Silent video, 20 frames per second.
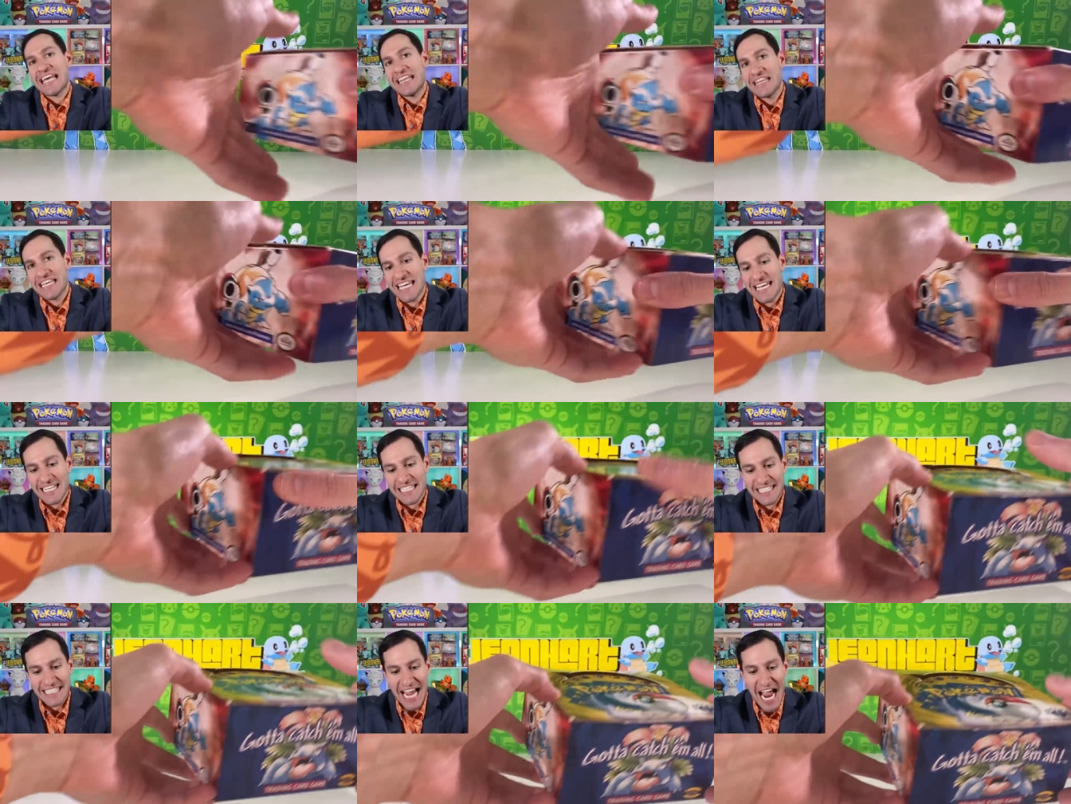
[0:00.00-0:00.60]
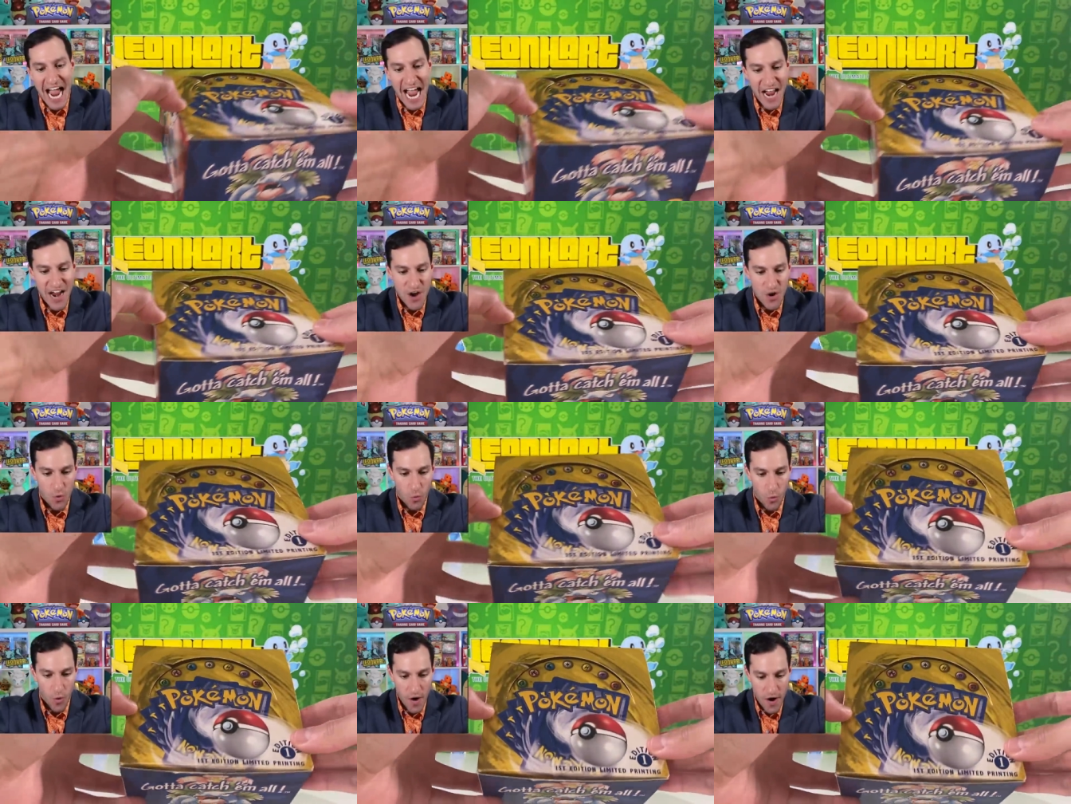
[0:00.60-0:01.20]
in the
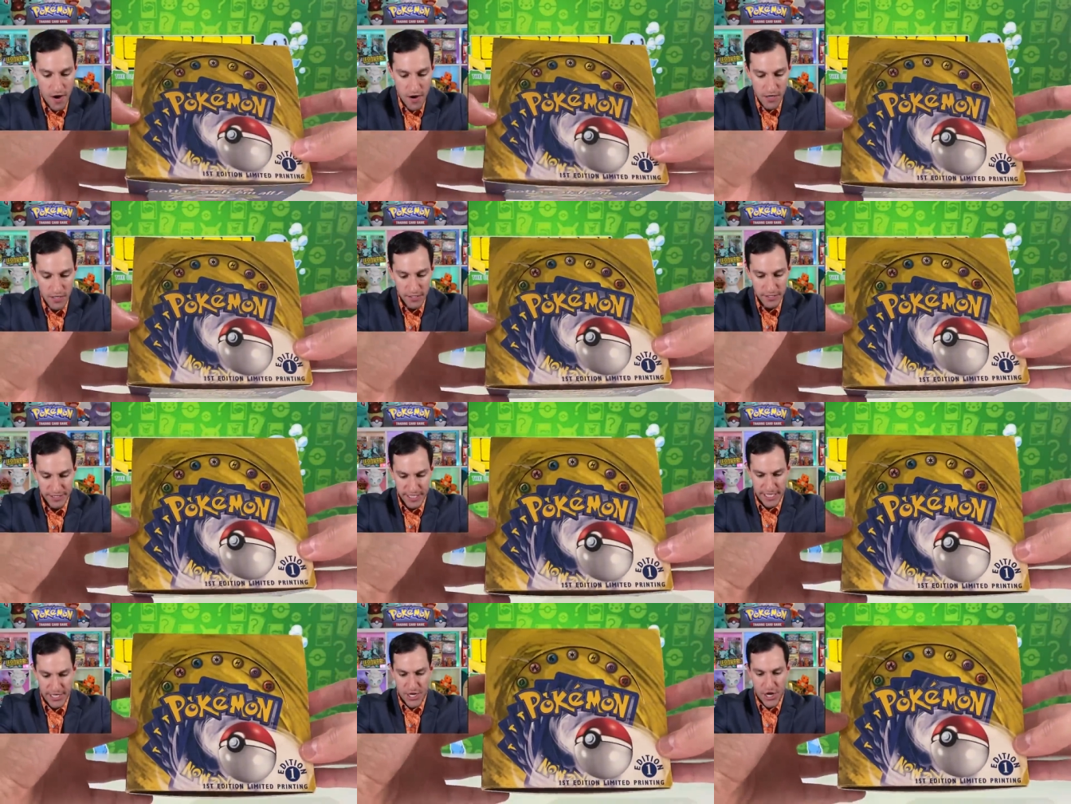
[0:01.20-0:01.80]
entire world.